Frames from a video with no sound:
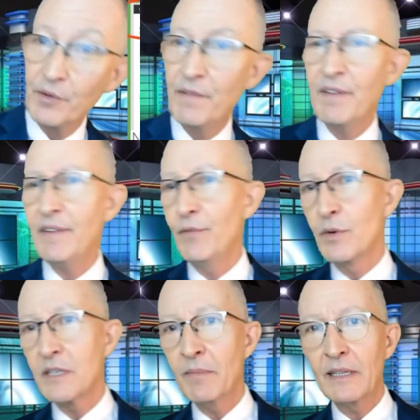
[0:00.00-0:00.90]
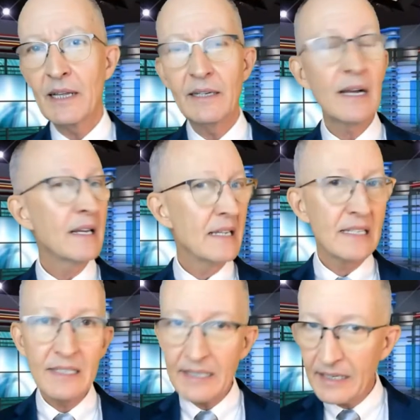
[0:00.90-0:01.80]
54, something like that. Not a
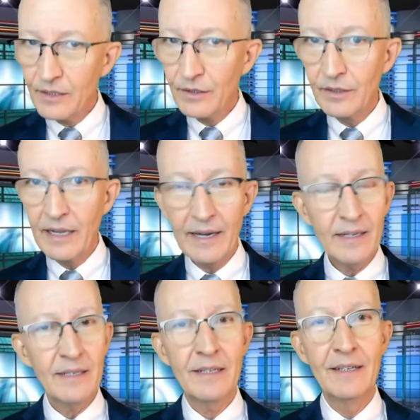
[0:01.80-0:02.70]
single edit,